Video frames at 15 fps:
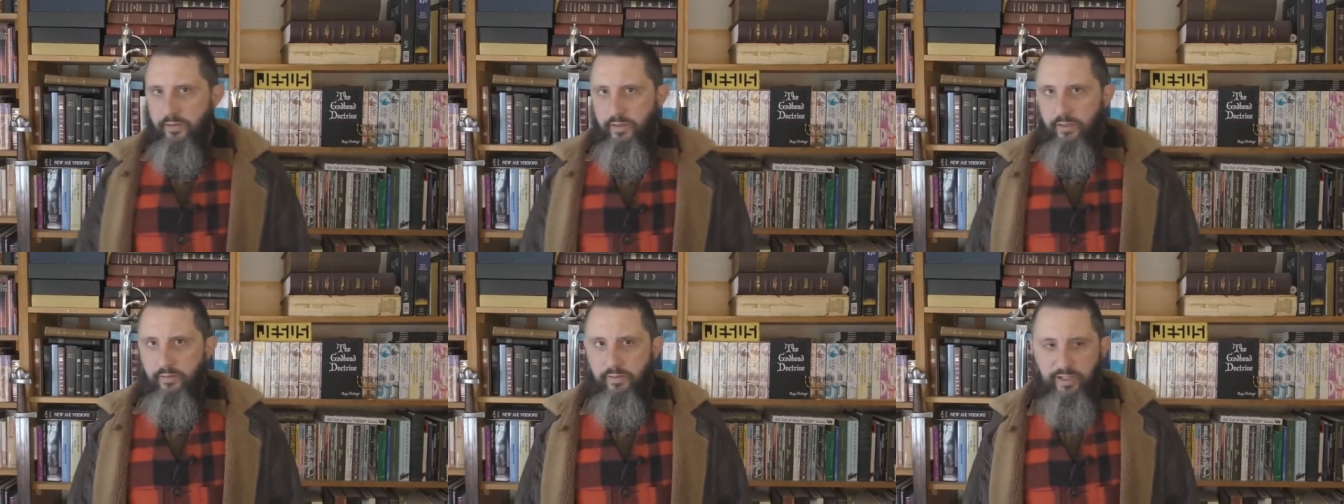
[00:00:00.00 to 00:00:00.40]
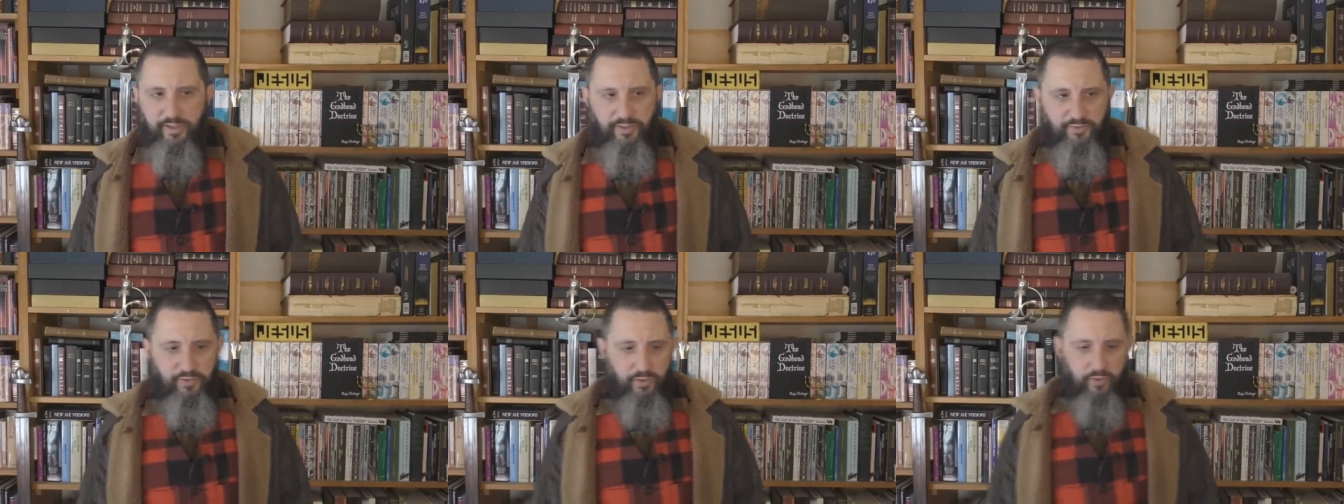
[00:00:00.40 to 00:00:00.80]
You know, at
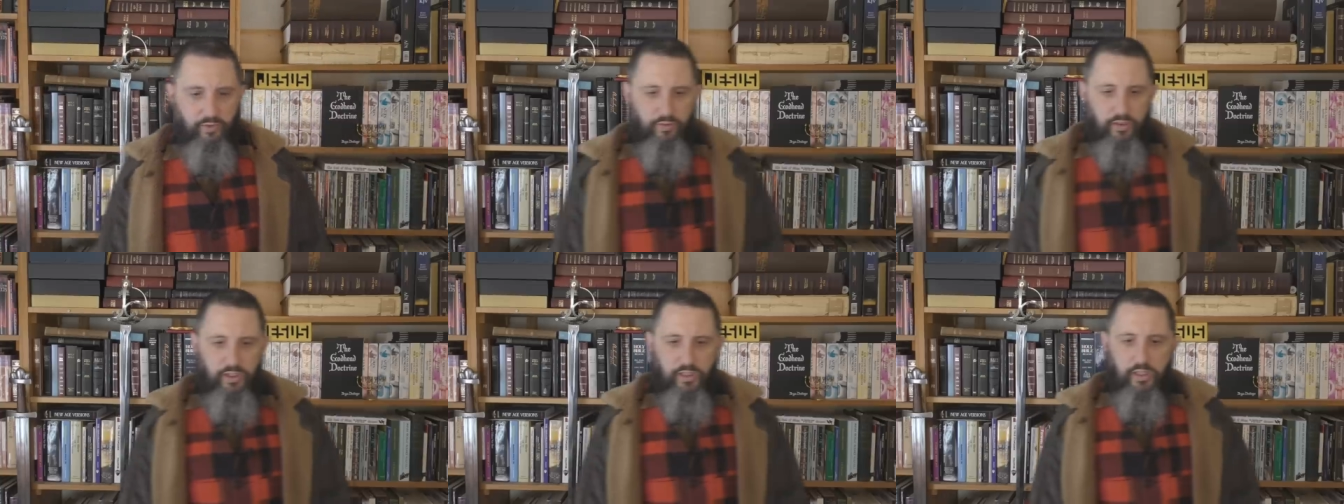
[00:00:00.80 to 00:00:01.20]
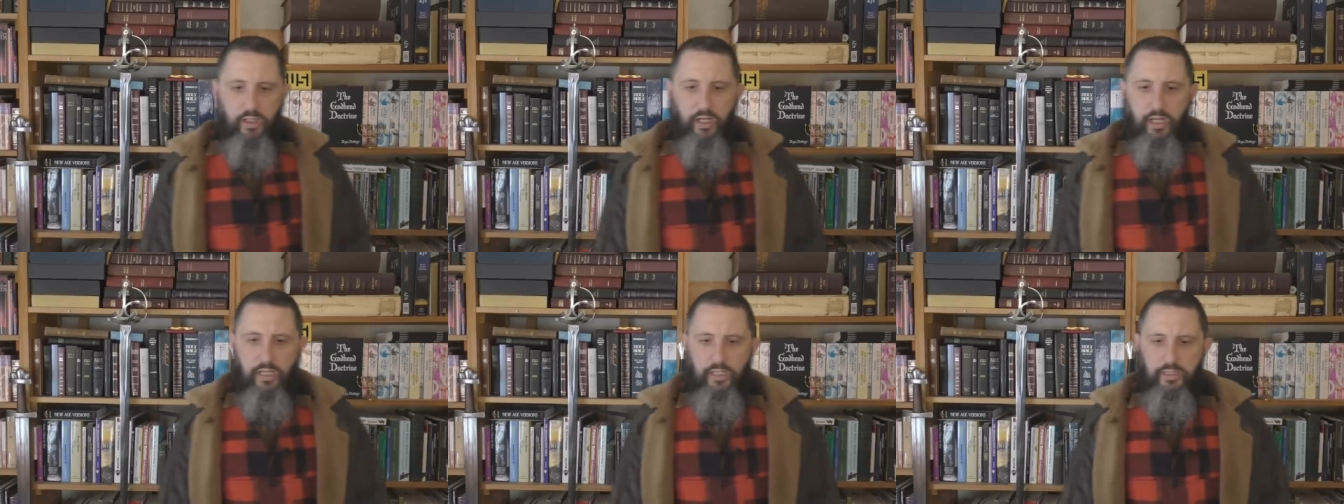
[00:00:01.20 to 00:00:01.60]
his funeral
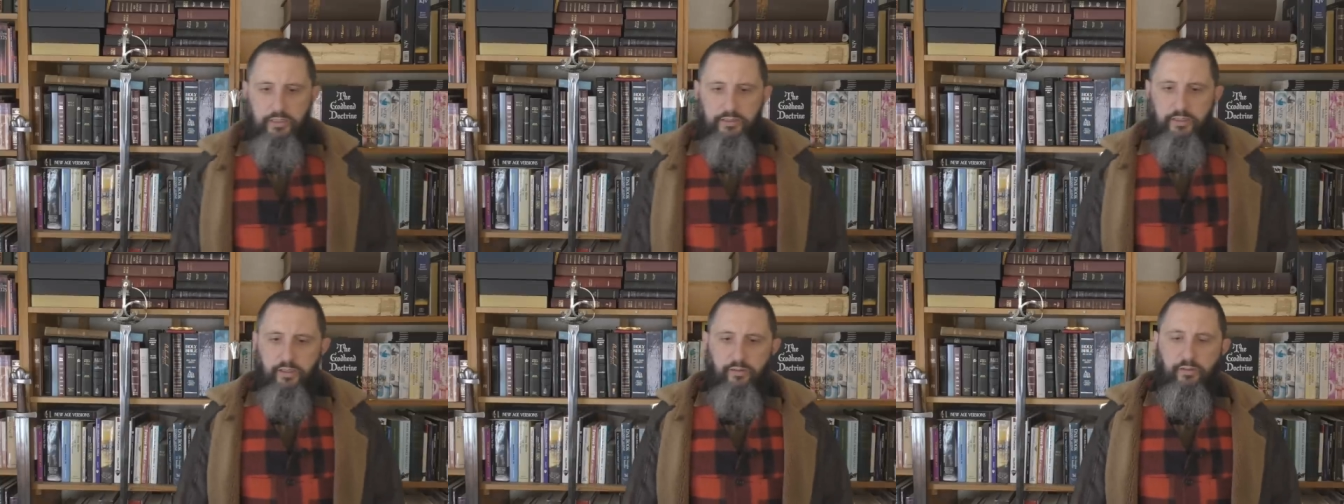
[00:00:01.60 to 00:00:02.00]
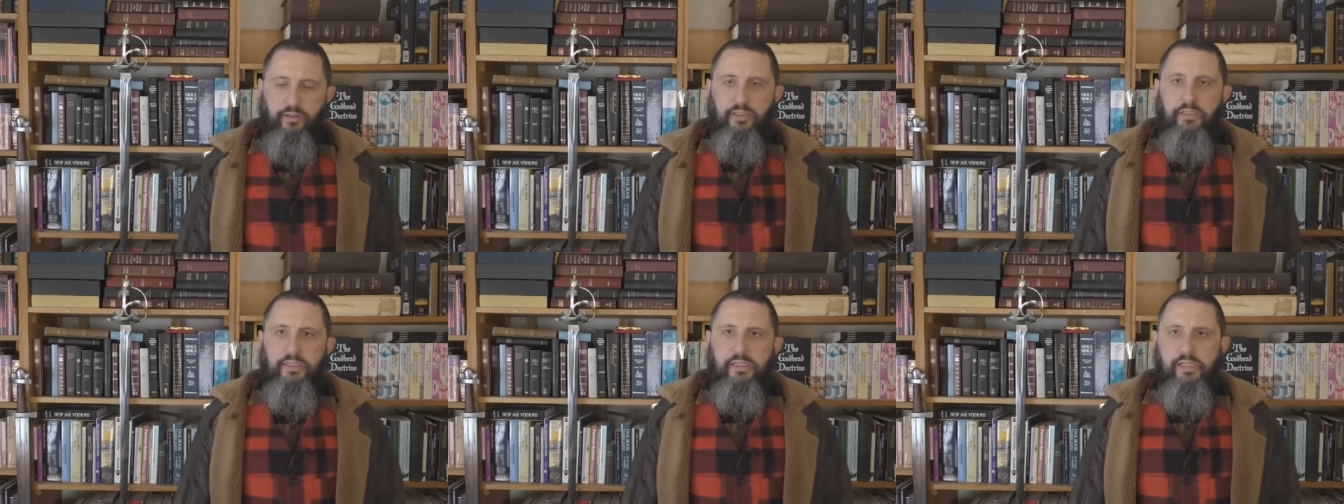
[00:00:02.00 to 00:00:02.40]
uh, you know,
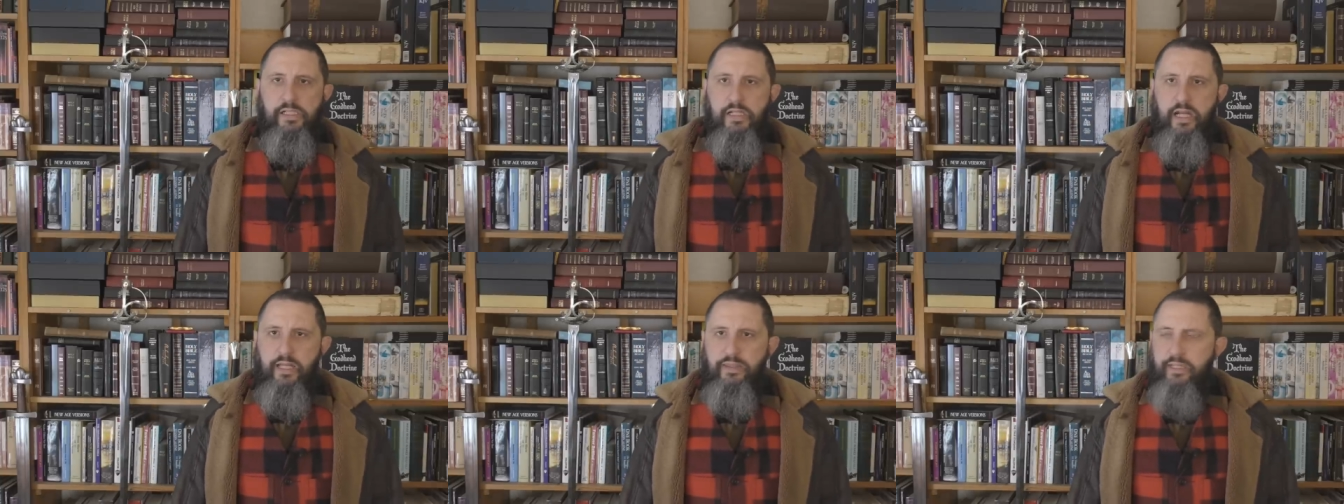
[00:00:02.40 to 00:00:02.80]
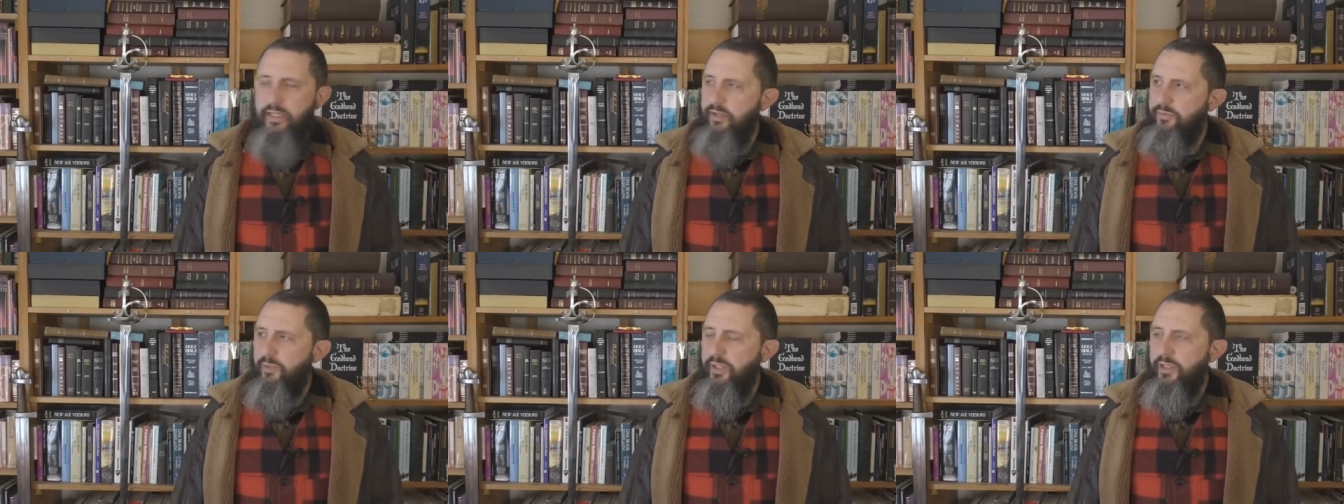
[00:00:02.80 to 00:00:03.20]
I
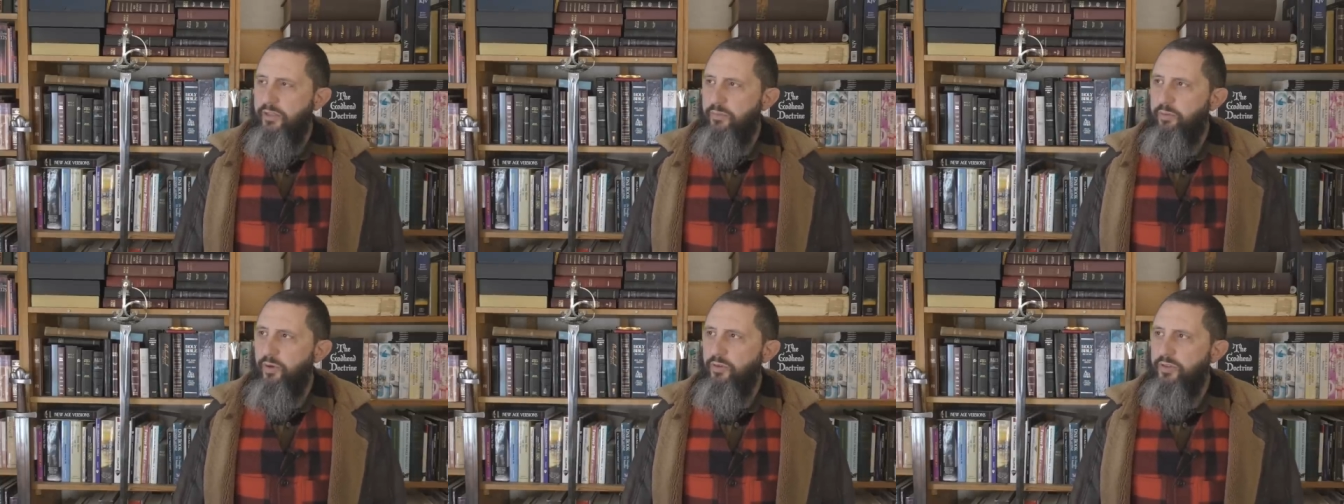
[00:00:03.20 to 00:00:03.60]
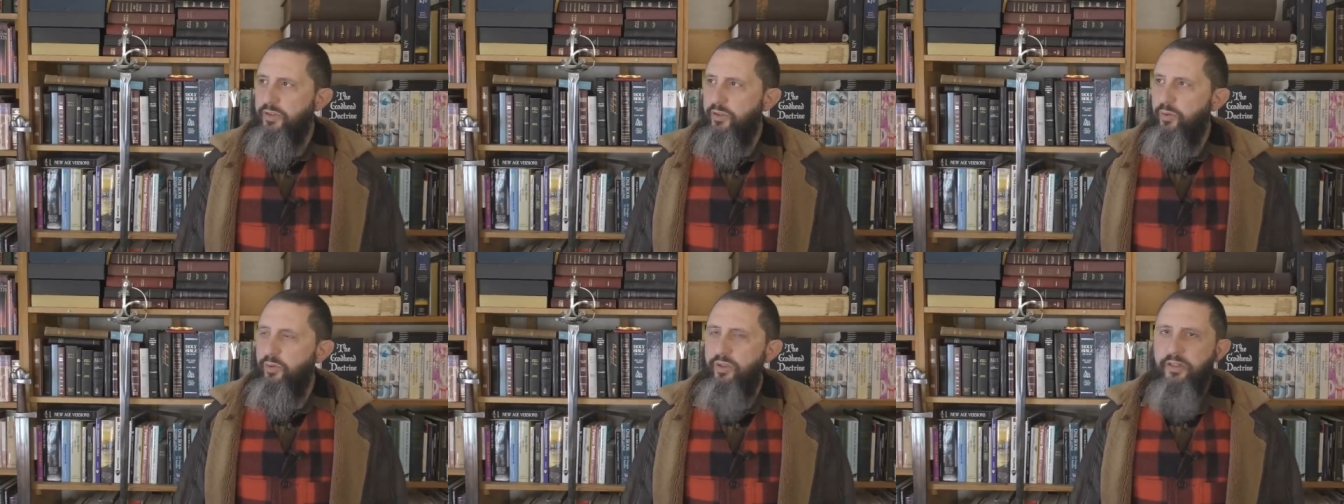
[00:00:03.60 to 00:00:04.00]
think if we can approach
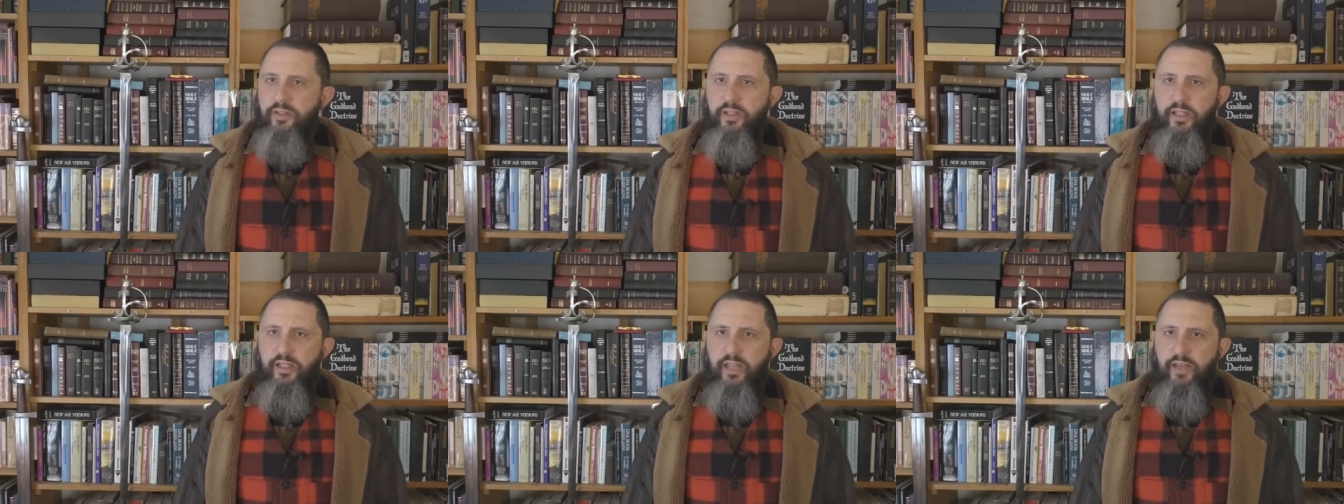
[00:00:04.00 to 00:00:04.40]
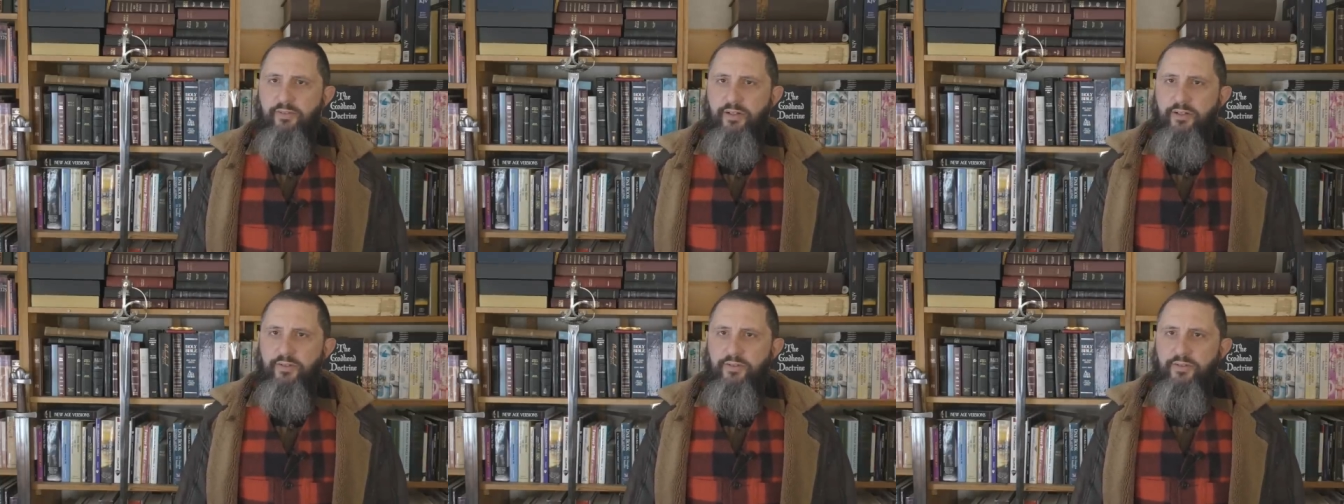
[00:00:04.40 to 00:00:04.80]
the Lord in, in
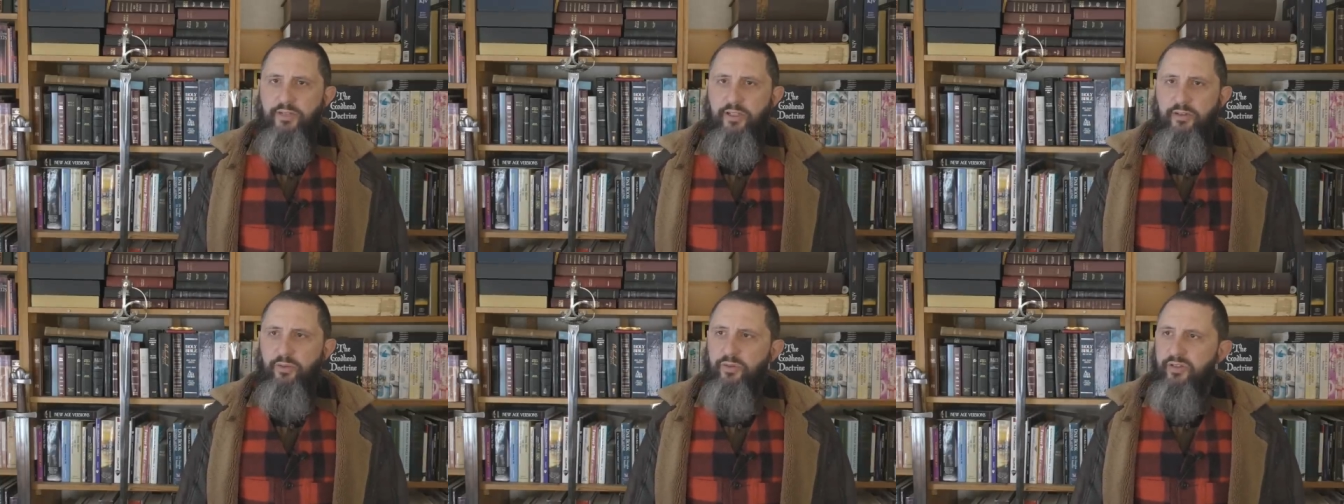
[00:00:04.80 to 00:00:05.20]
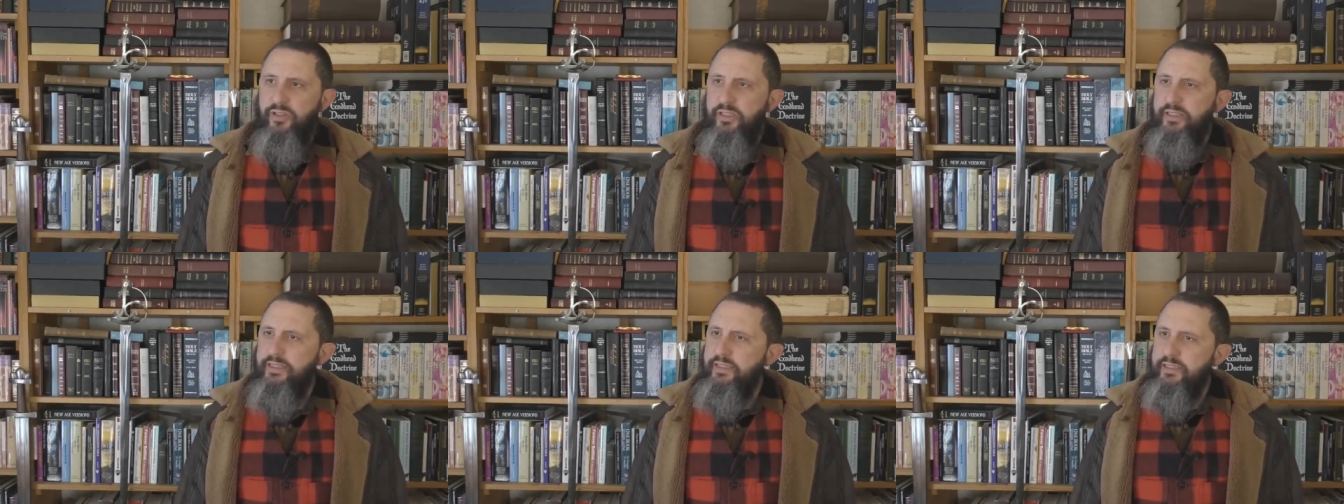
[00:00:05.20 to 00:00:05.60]
heaven and just say, Lord,